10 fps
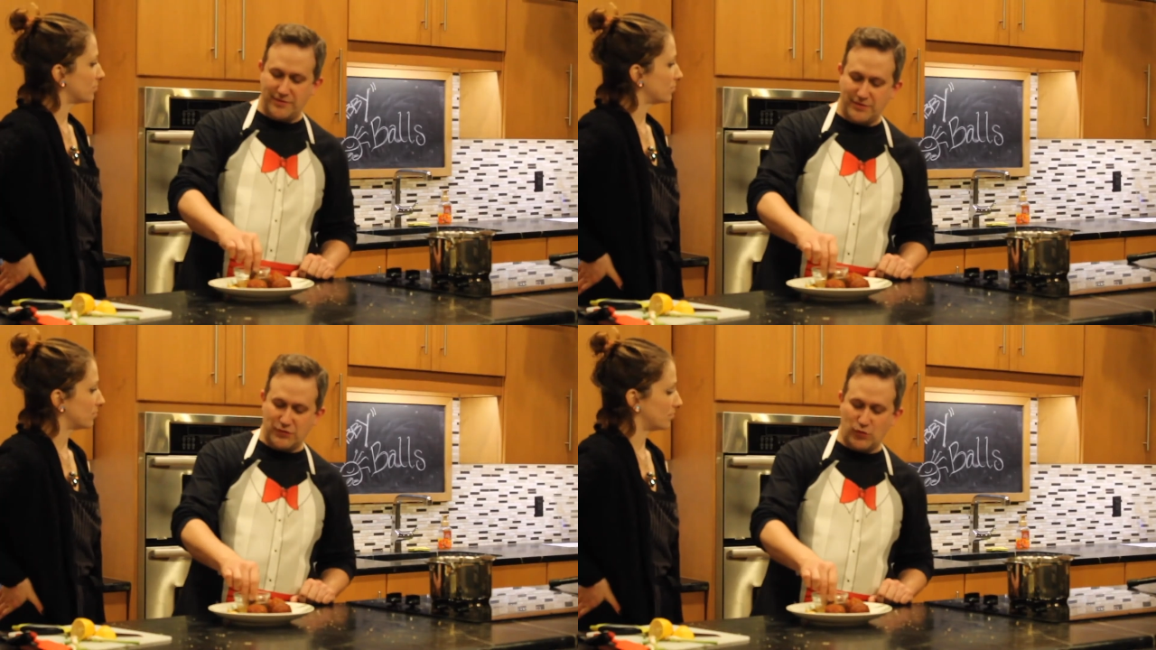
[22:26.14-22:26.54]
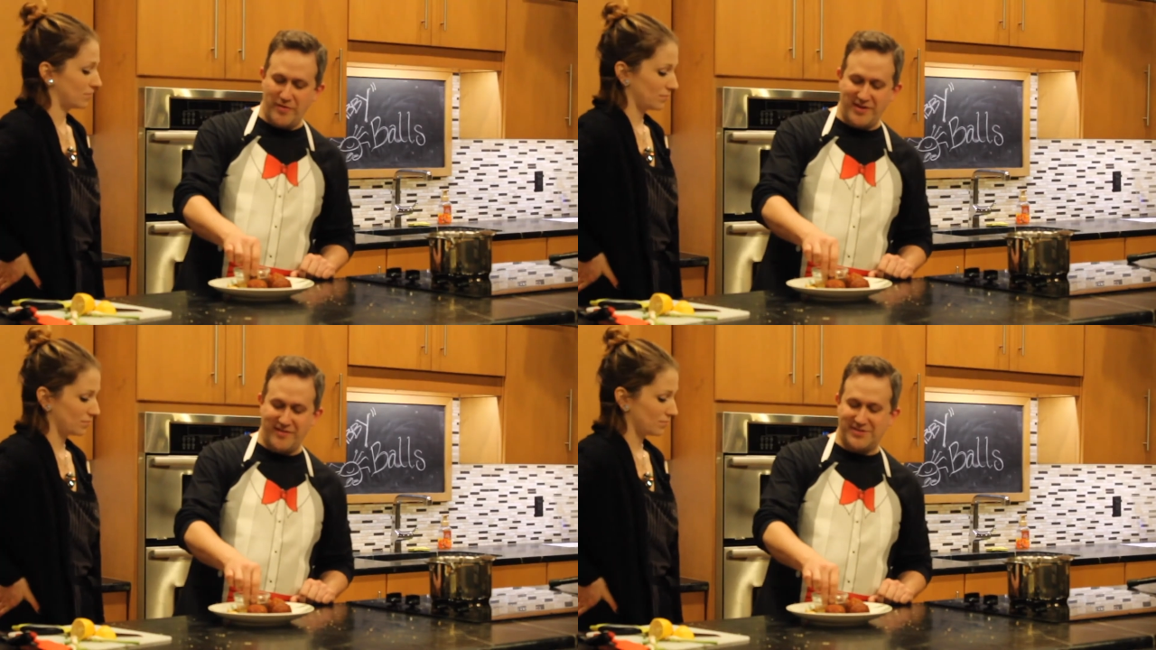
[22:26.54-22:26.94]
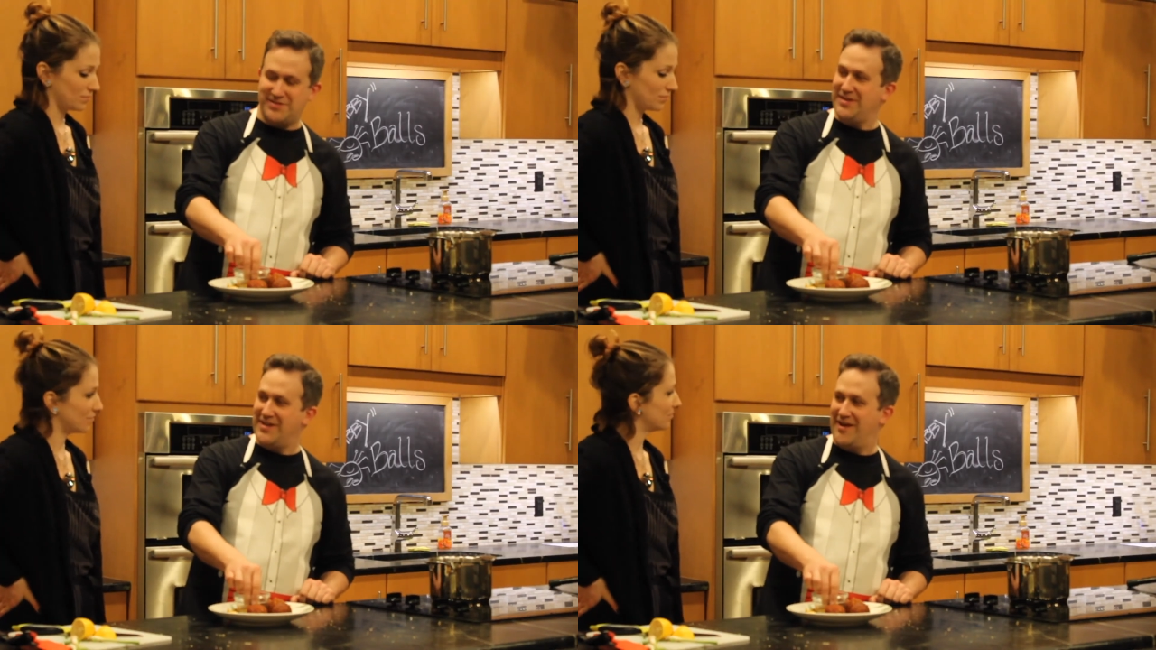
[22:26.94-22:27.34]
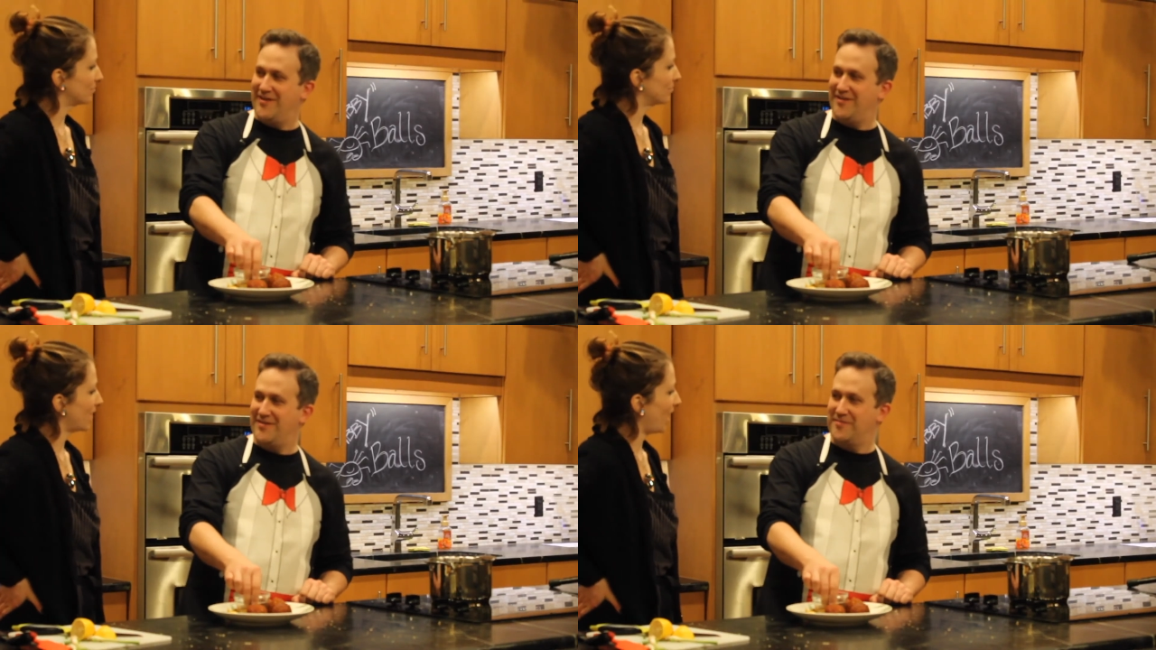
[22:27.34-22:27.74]
Speaker 1: swimming in the sea now.
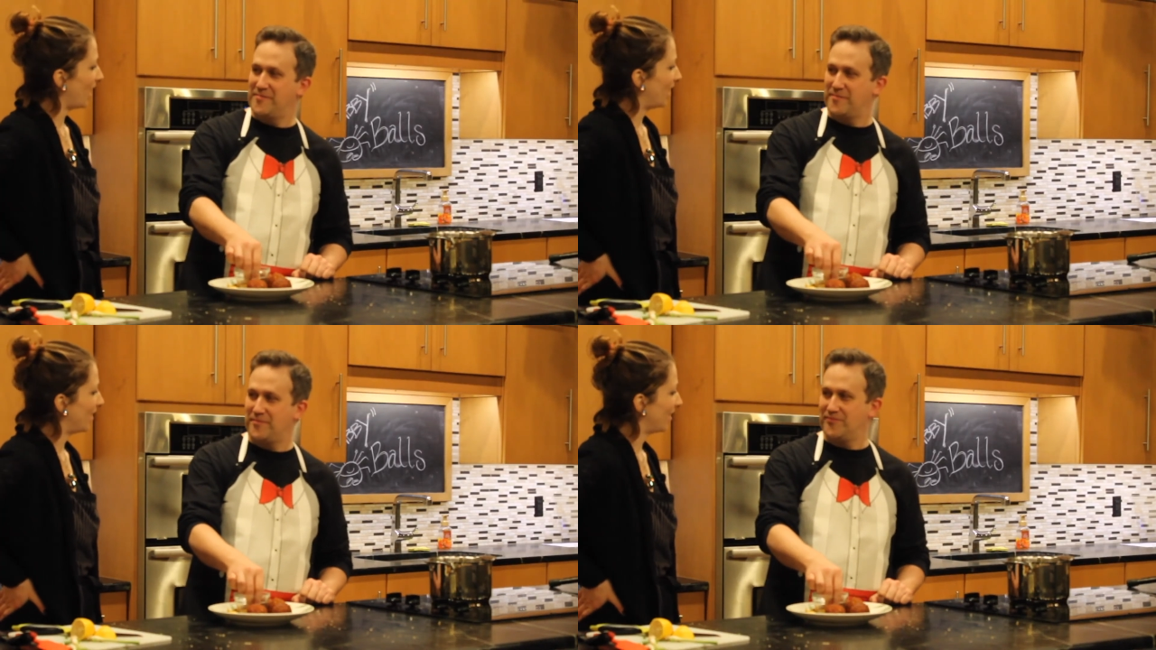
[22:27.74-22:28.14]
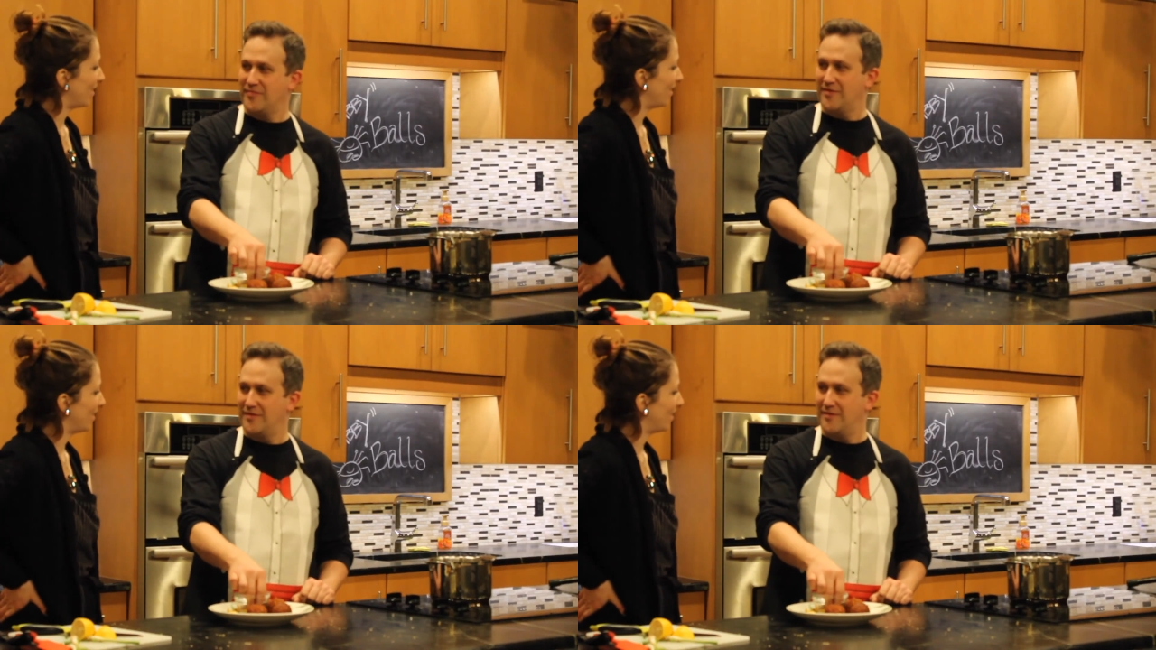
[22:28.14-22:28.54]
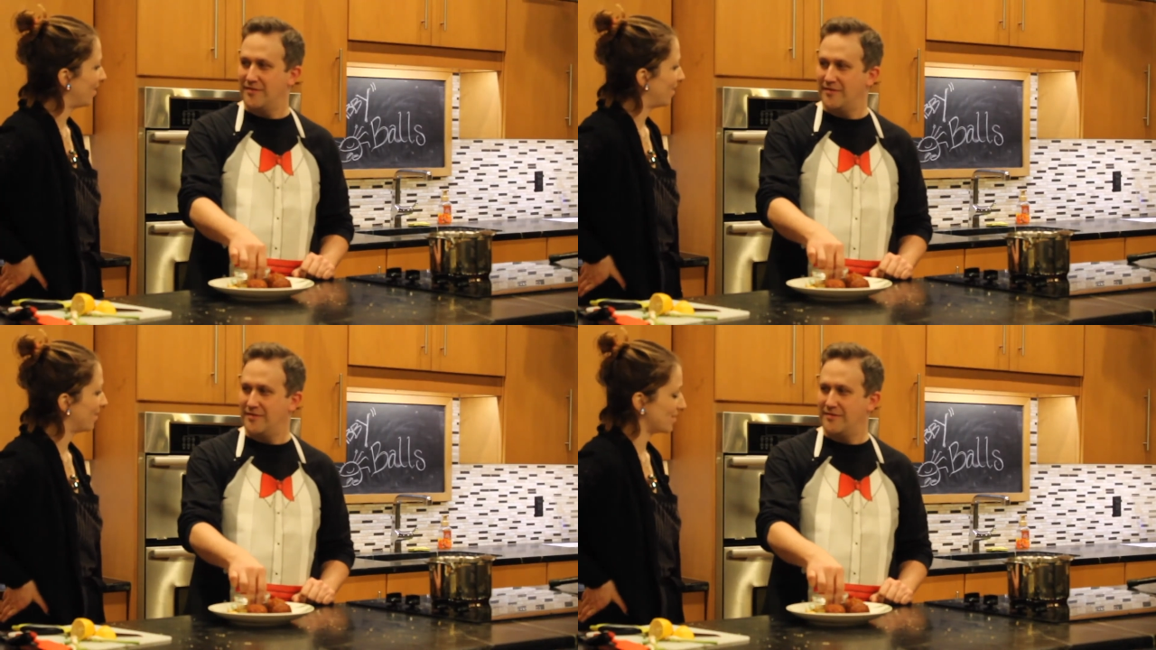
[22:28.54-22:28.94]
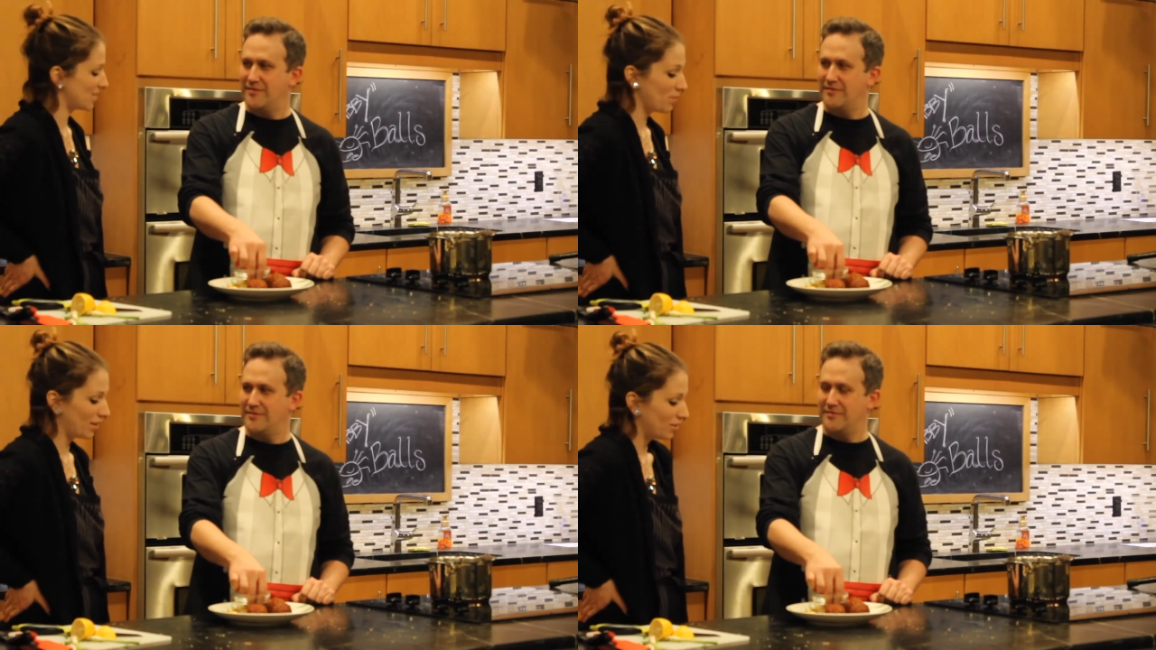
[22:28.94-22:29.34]
Speaker 2: Yeah. Does it
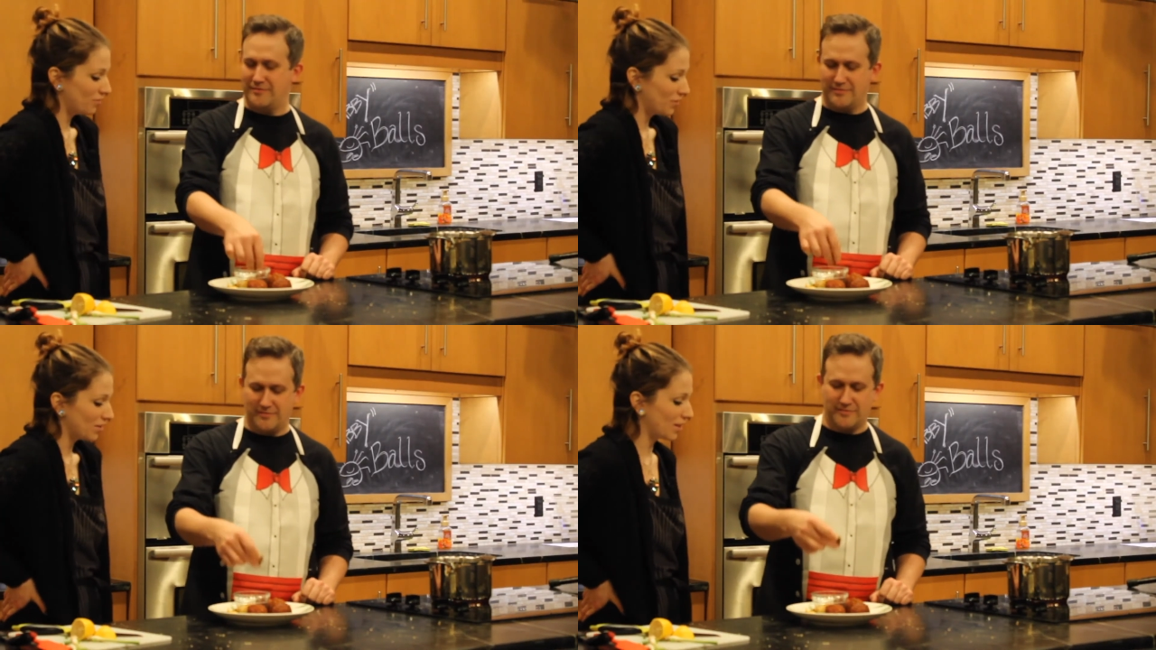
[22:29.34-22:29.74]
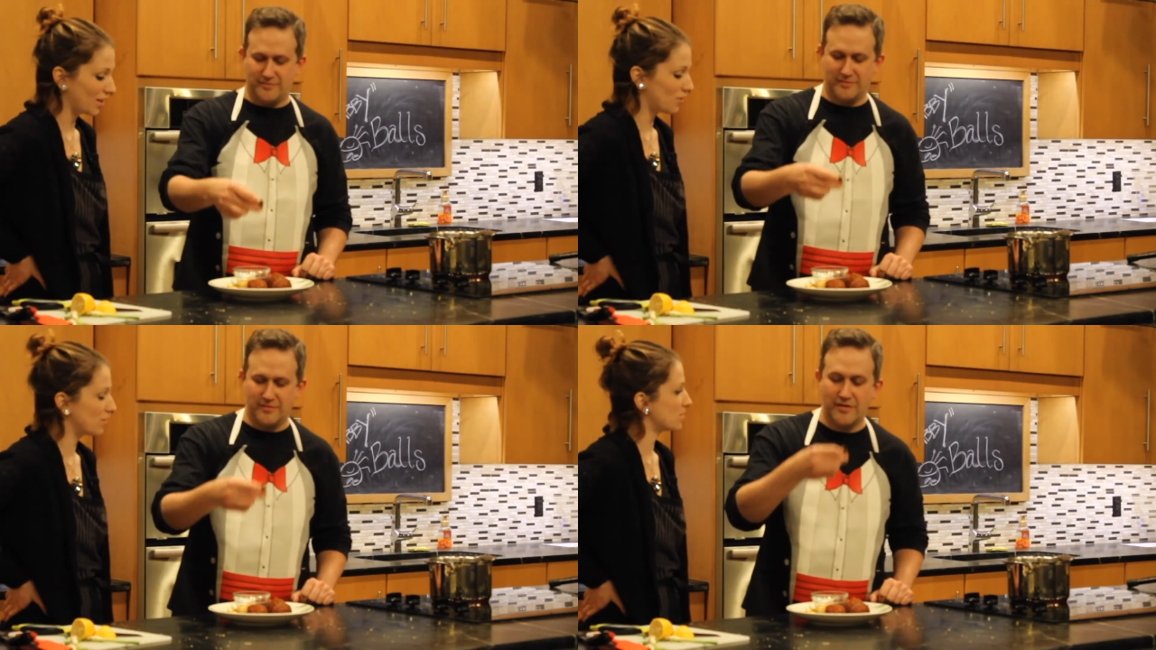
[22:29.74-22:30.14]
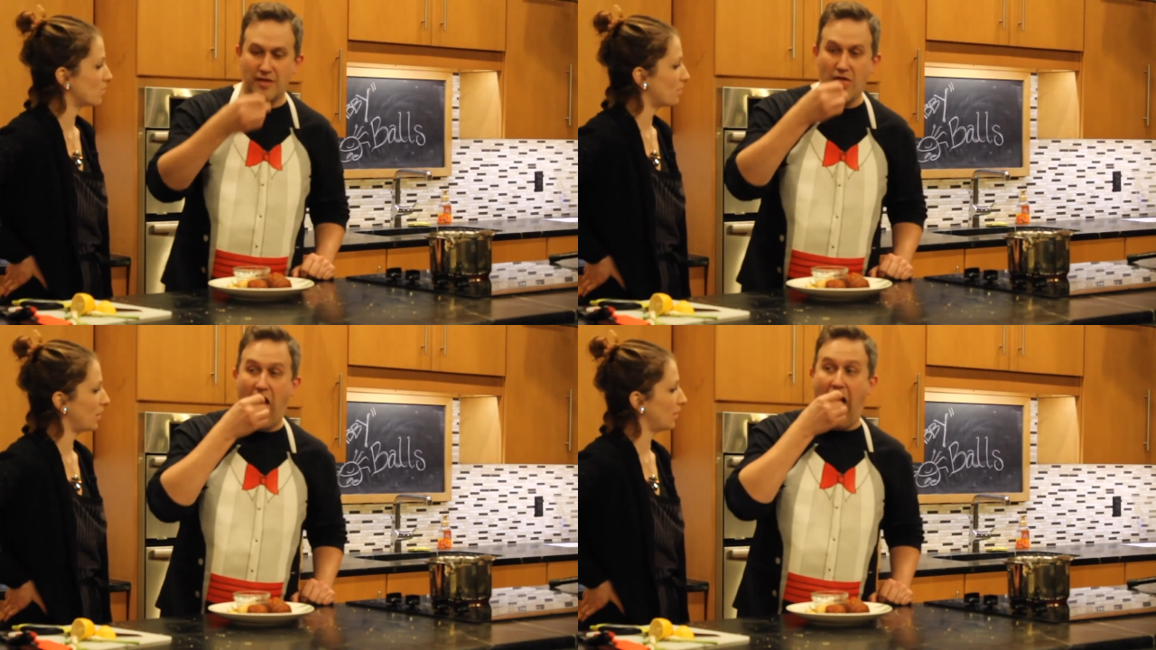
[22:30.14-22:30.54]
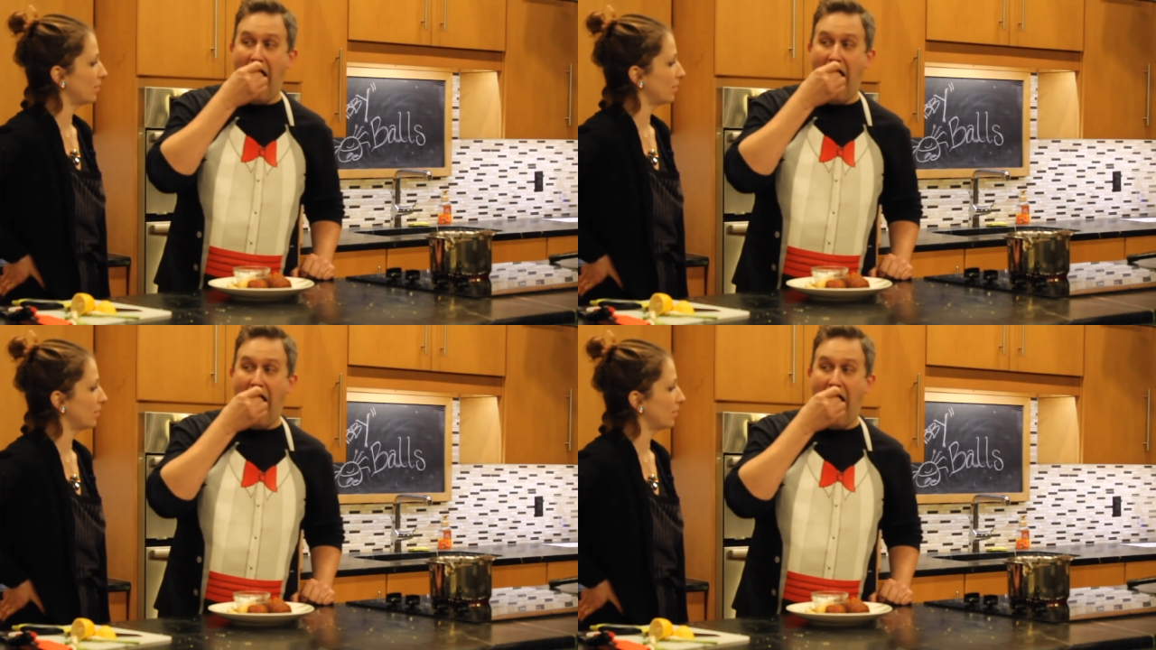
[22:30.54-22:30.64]
make you feel like going swimming?